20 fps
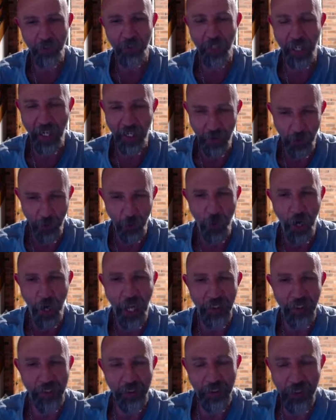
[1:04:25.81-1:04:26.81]
down your
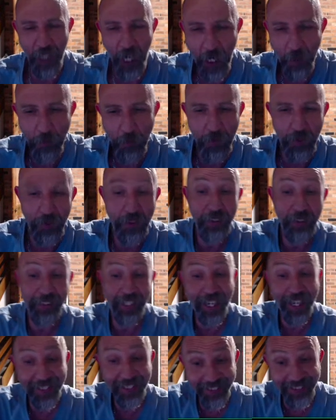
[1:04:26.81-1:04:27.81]
alley, James.
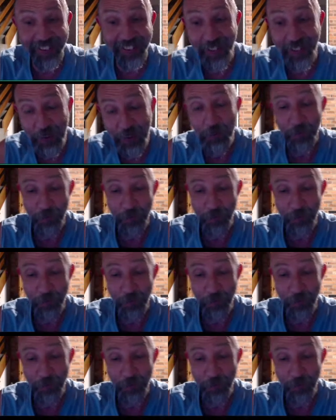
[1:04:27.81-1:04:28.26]
Scarcity.